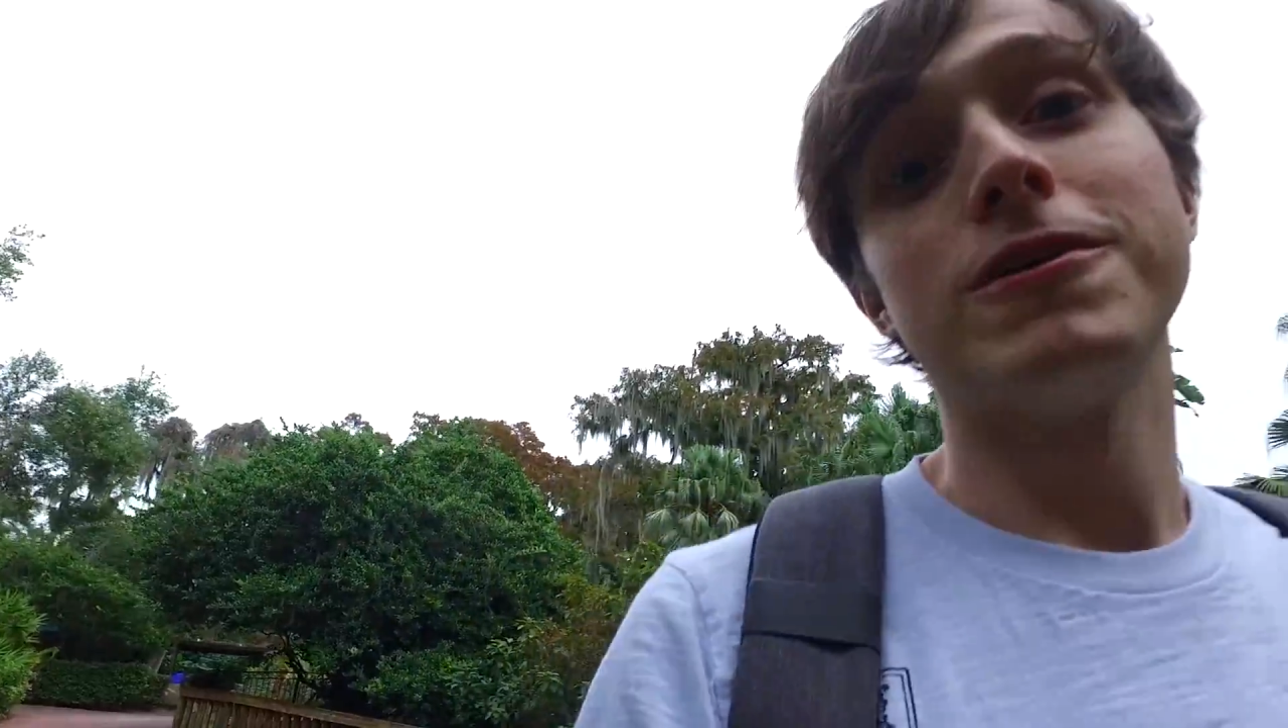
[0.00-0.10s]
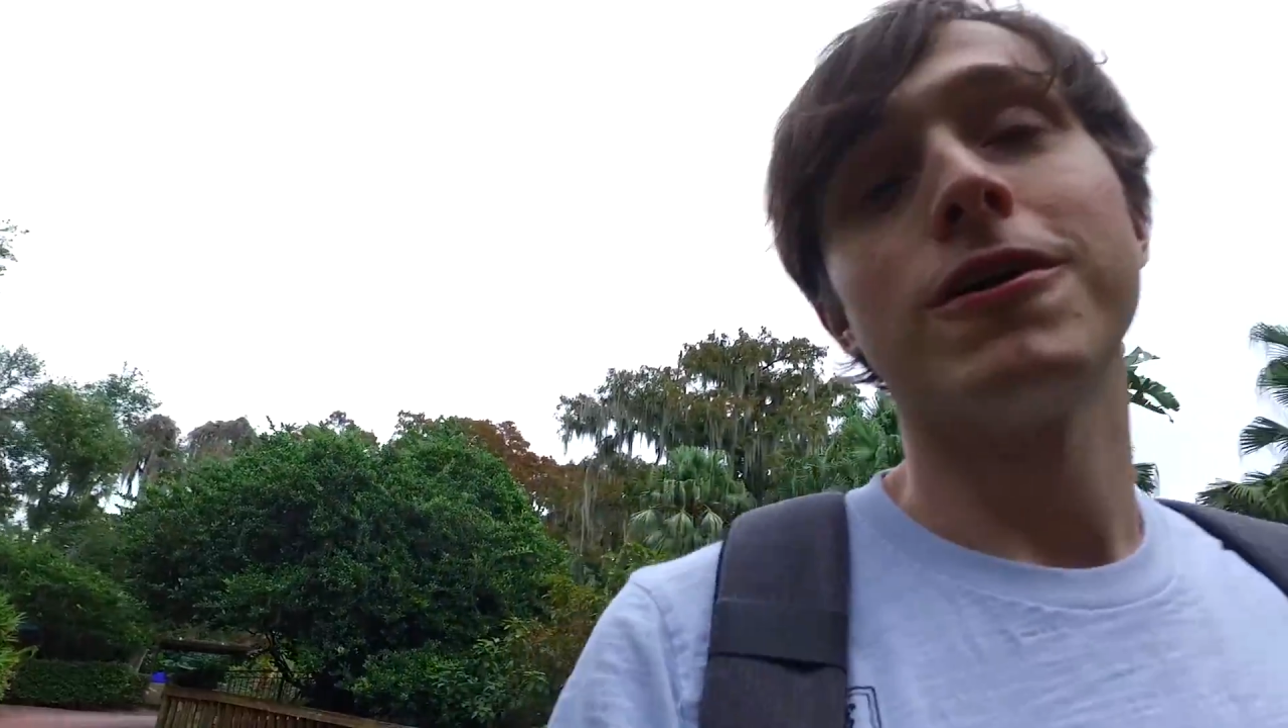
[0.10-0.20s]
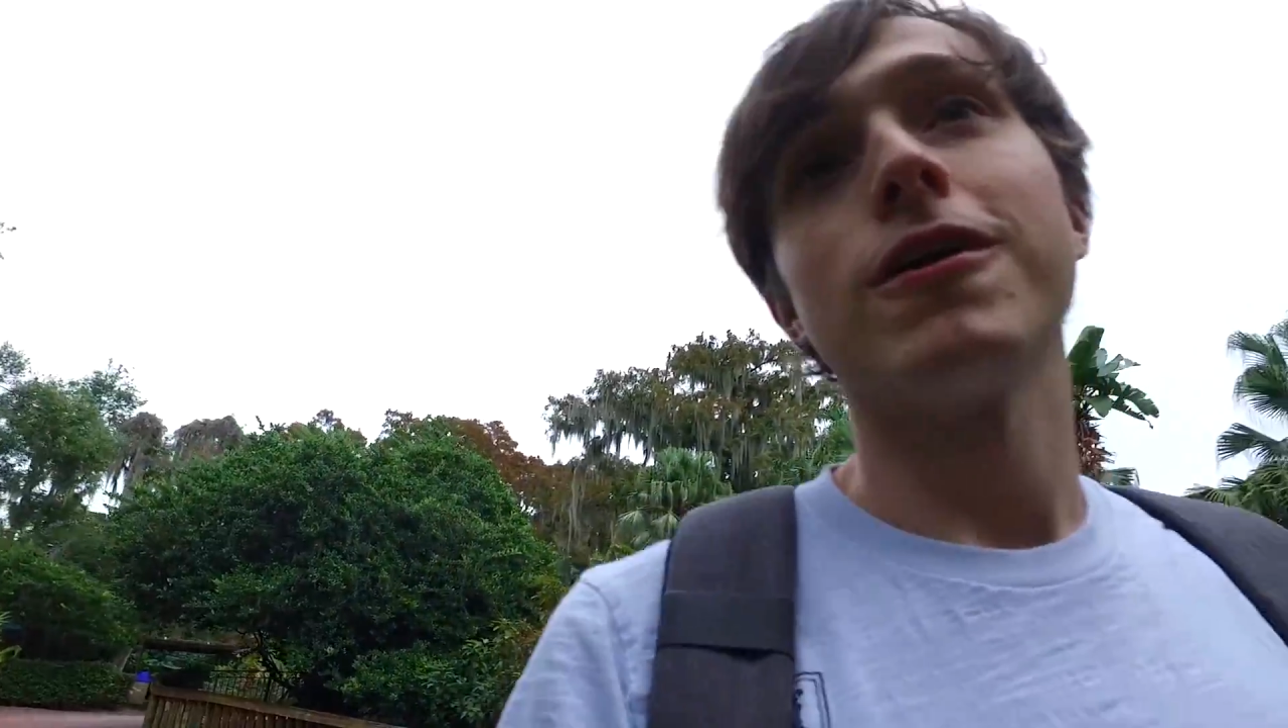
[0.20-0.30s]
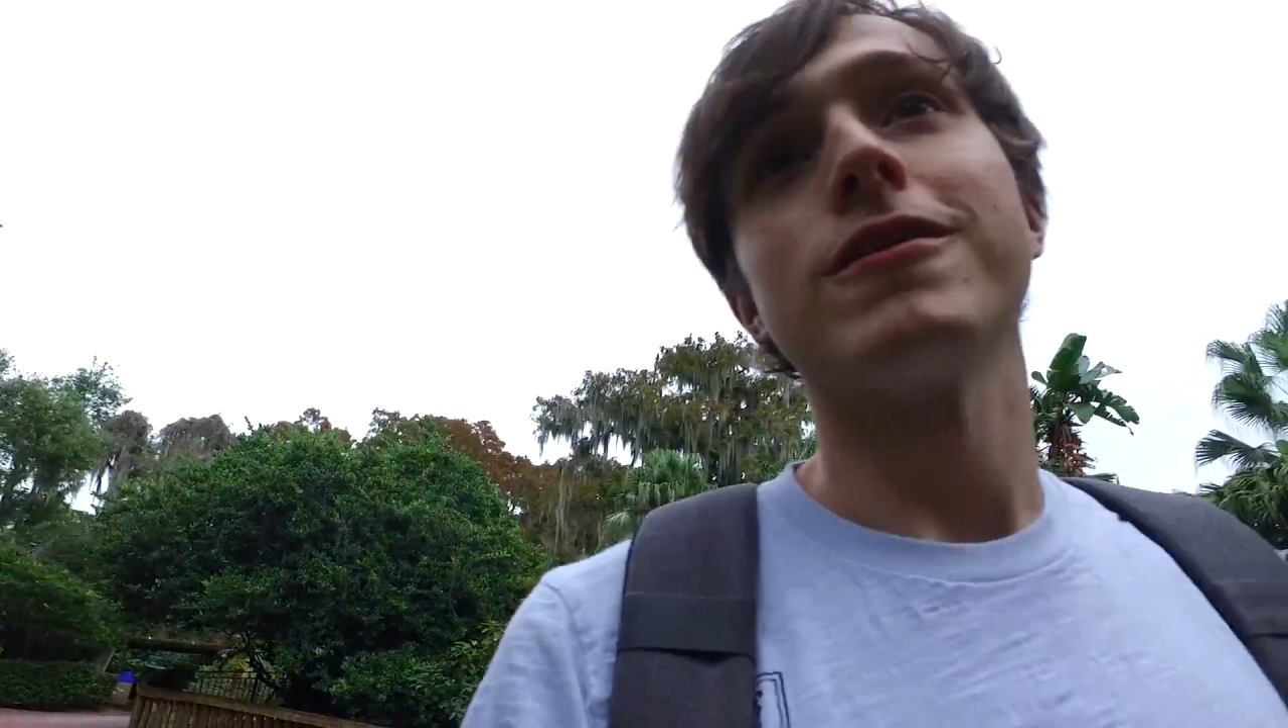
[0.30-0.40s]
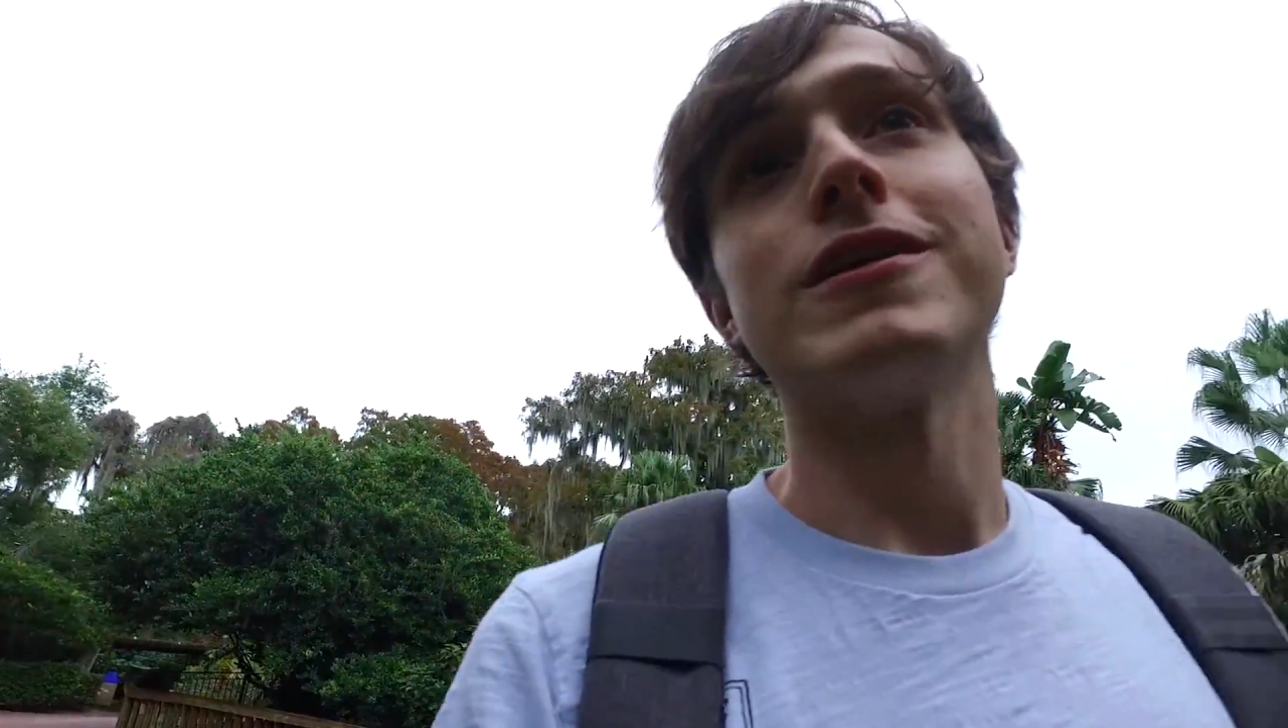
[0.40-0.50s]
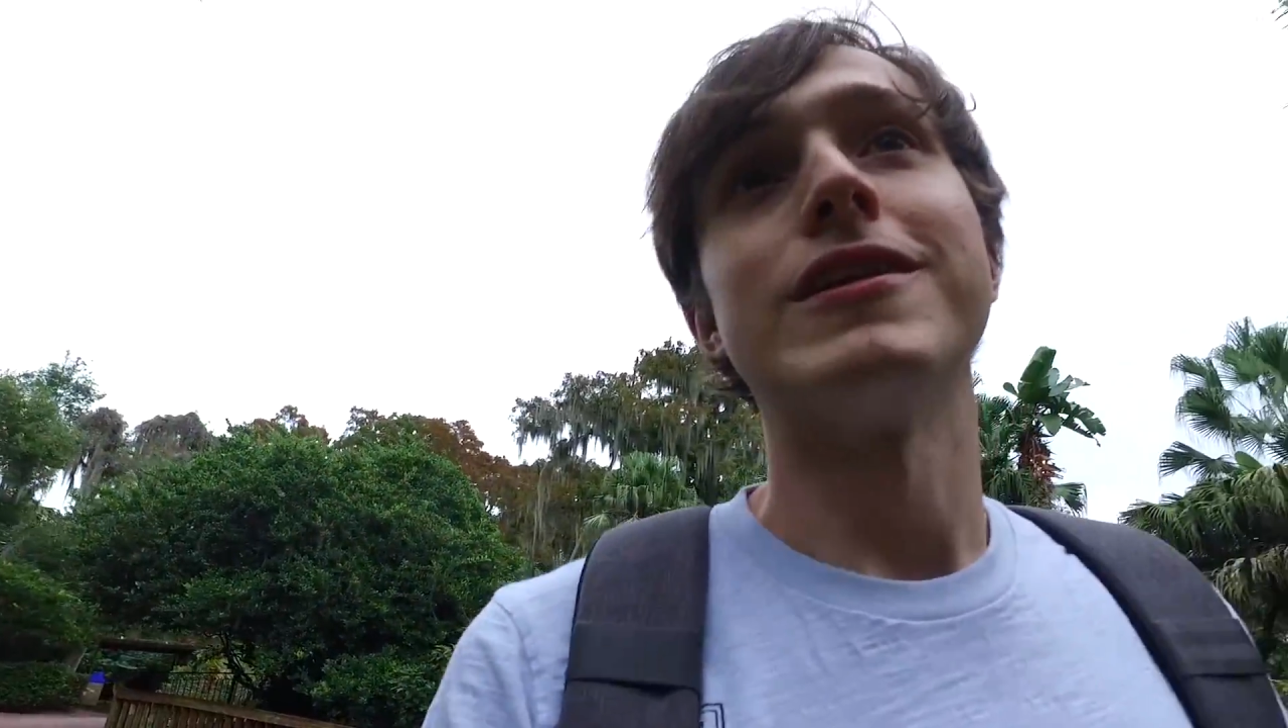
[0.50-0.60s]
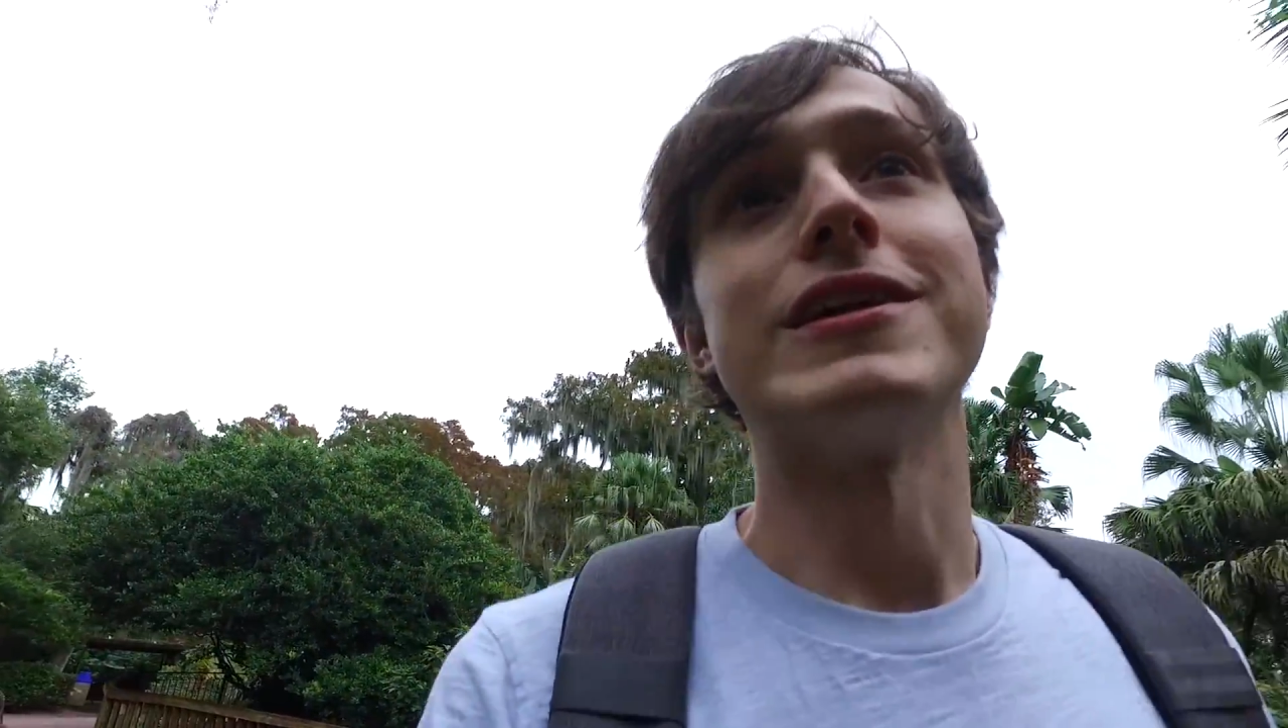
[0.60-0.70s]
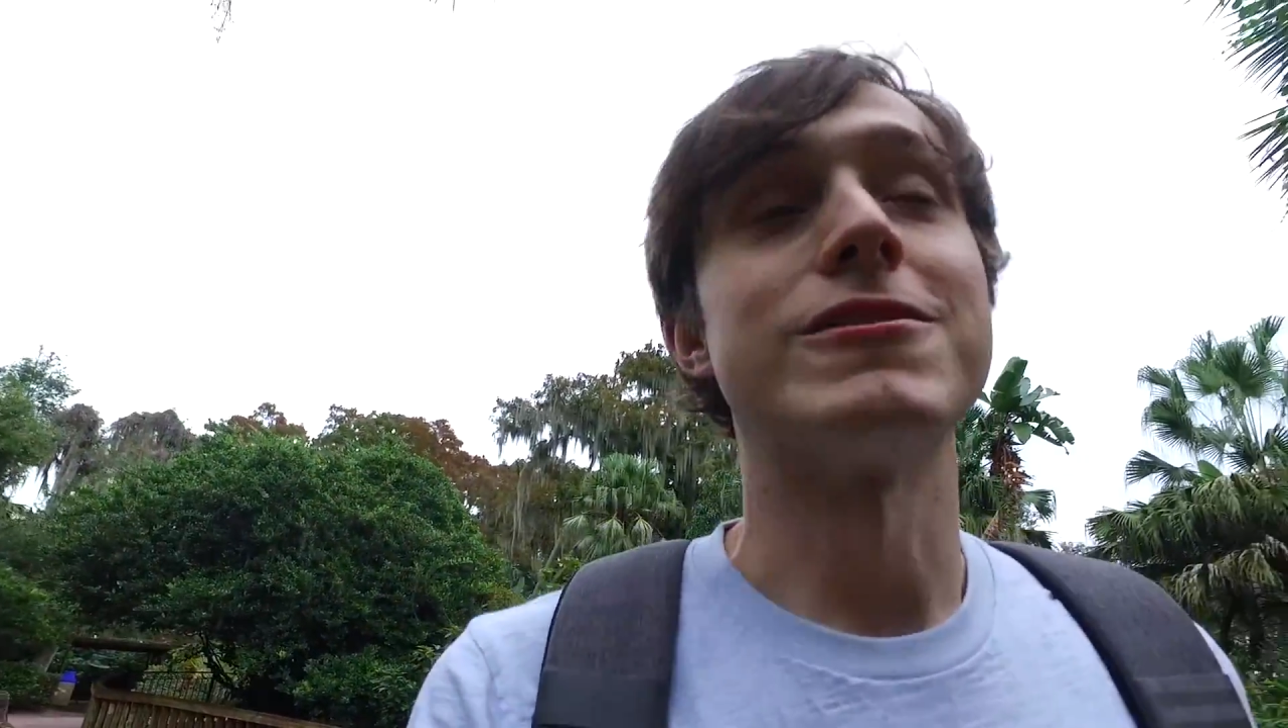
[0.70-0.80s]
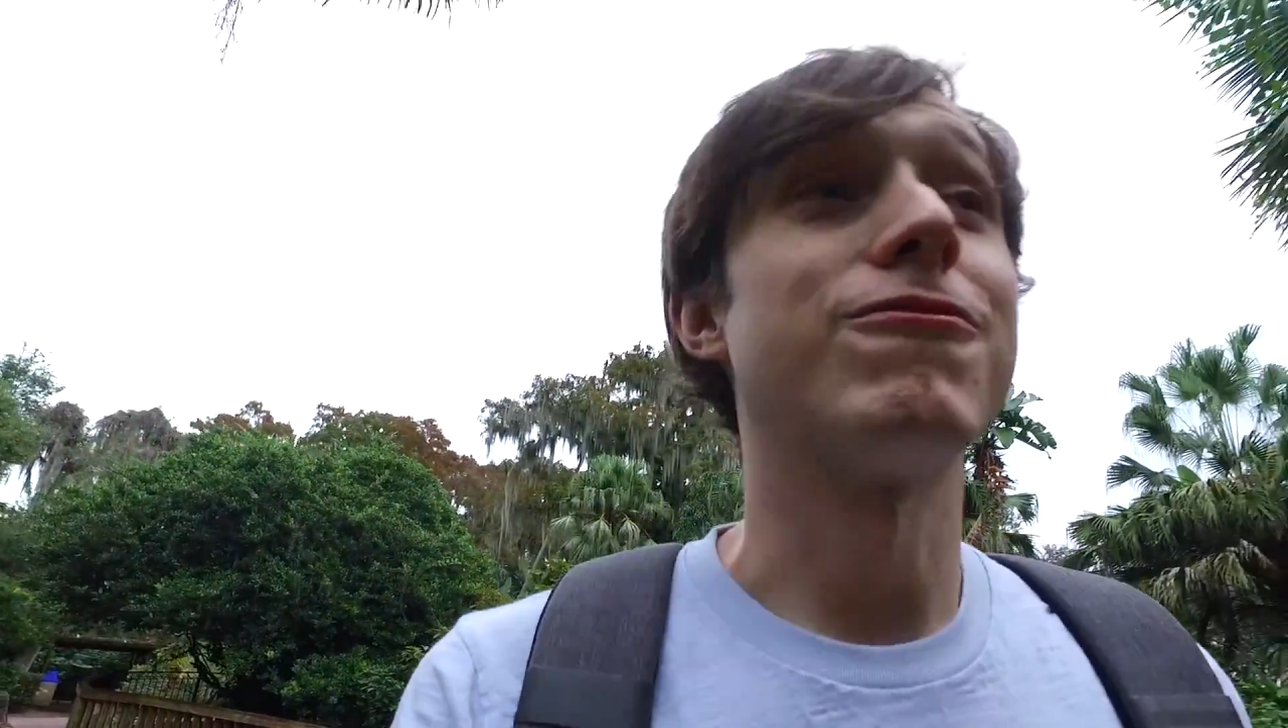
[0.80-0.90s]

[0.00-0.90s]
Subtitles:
VR. They think it's